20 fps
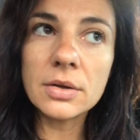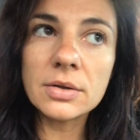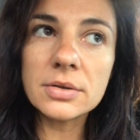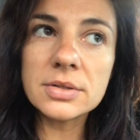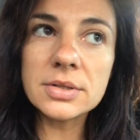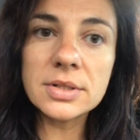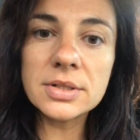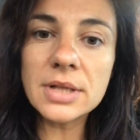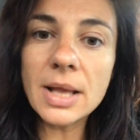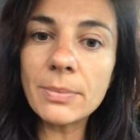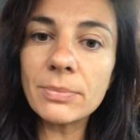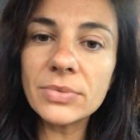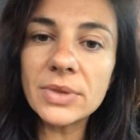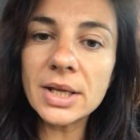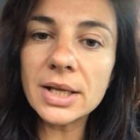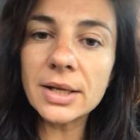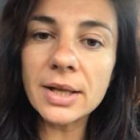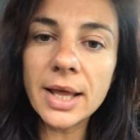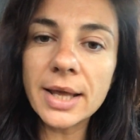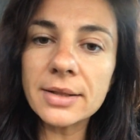
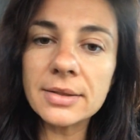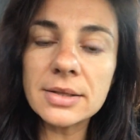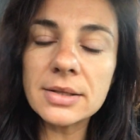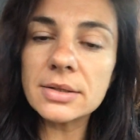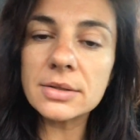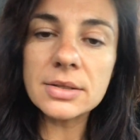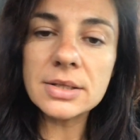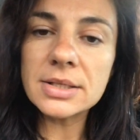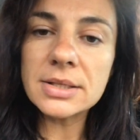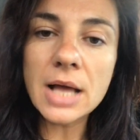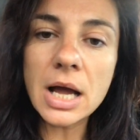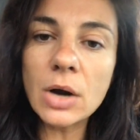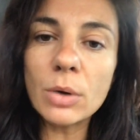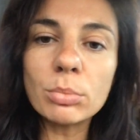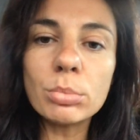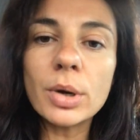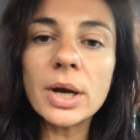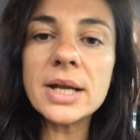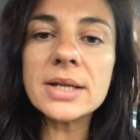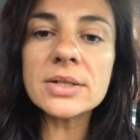Something like this. Our
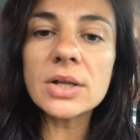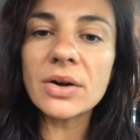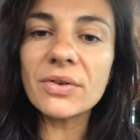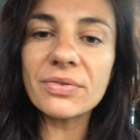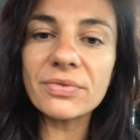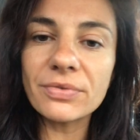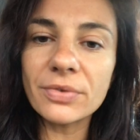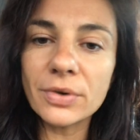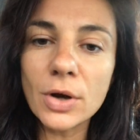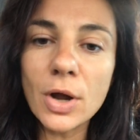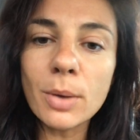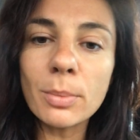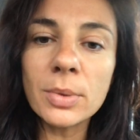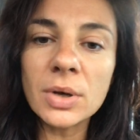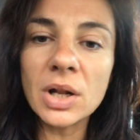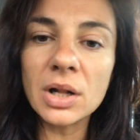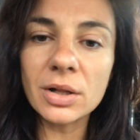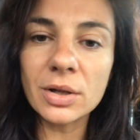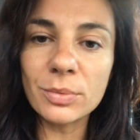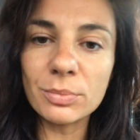brains are
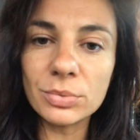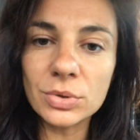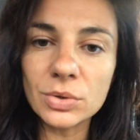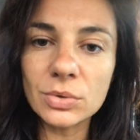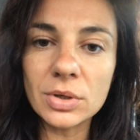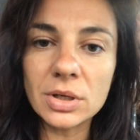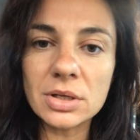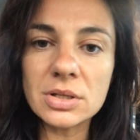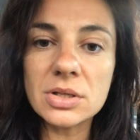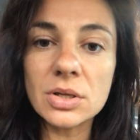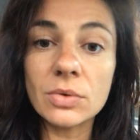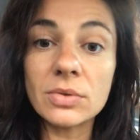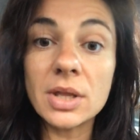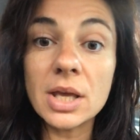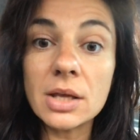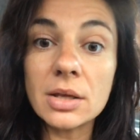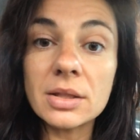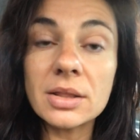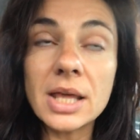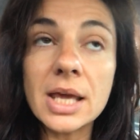phenomenal computers, so
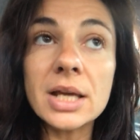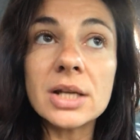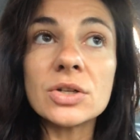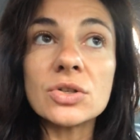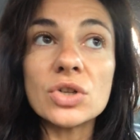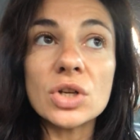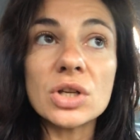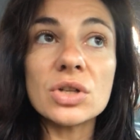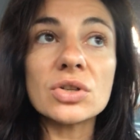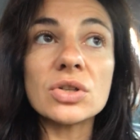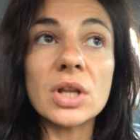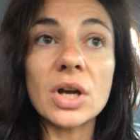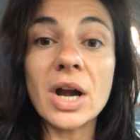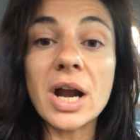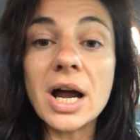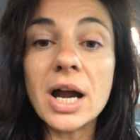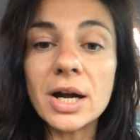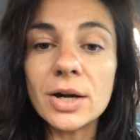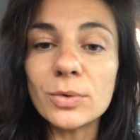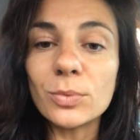they can change their
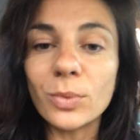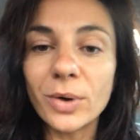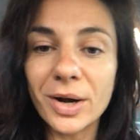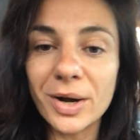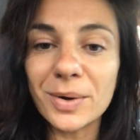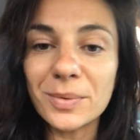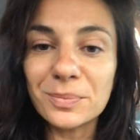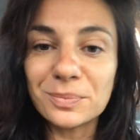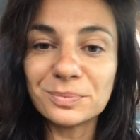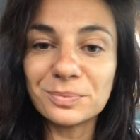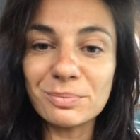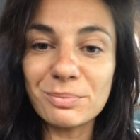hardware,